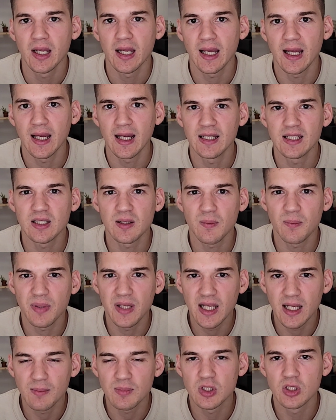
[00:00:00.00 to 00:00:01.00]
And
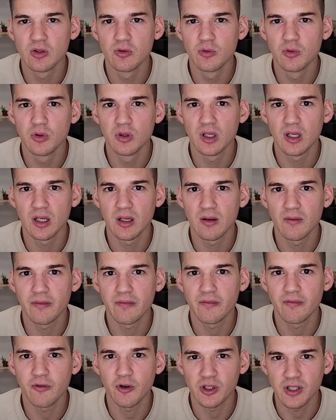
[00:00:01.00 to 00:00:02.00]
PM2
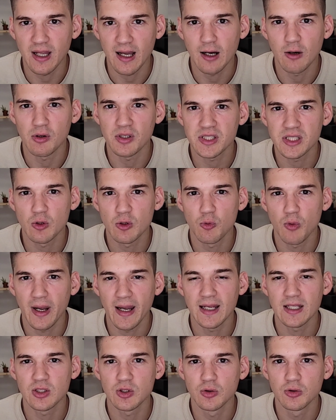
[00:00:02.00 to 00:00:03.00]
for now was the
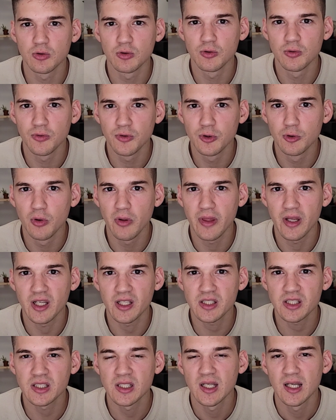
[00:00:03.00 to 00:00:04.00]
way to do
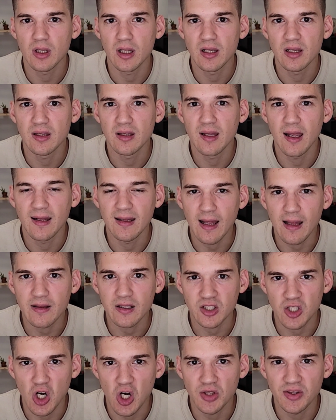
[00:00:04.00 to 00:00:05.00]
this. In another
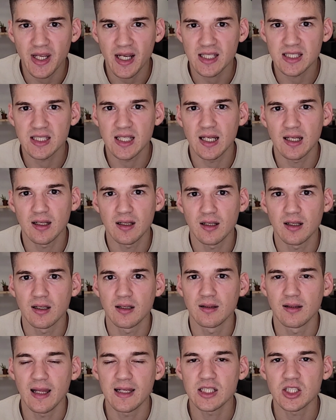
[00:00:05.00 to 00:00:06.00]
context,
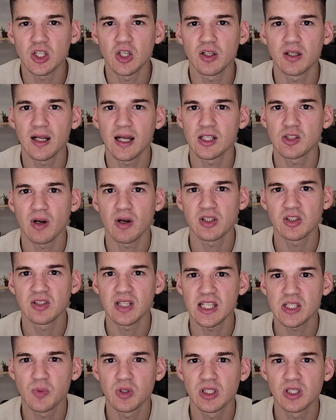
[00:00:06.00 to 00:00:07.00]
later on, I tried to
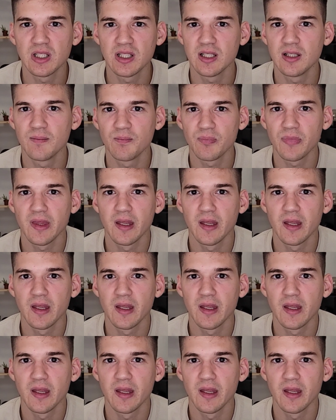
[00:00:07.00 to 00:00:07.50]
desperately